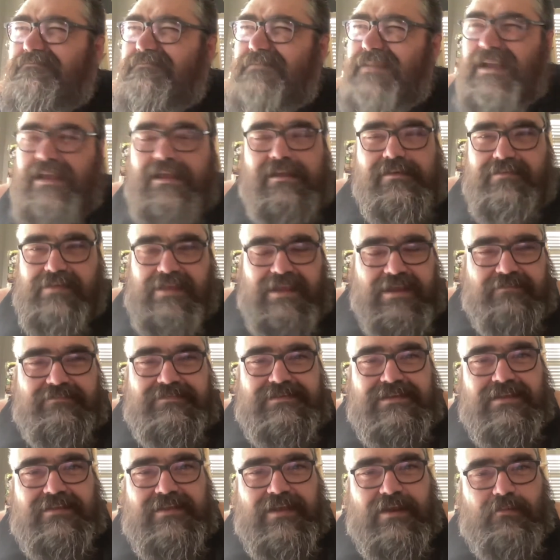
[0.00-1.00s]
I think I've
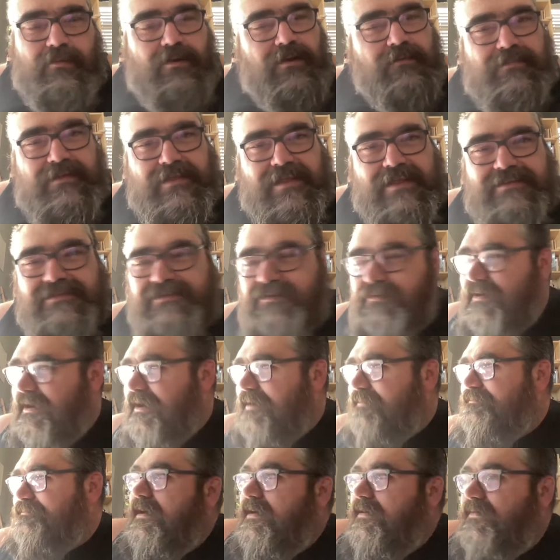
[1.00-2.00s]
said that wrong, but that's okay.
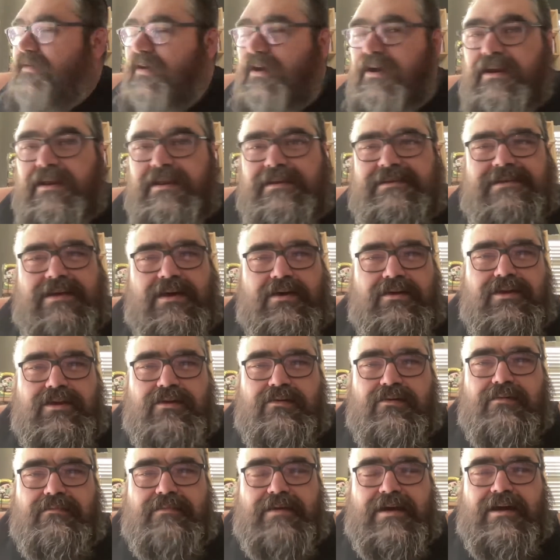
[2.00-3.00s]
They're going to tell
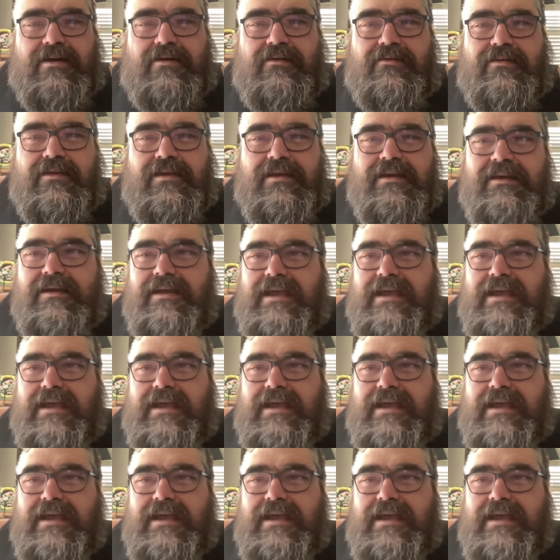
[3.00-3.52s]
you about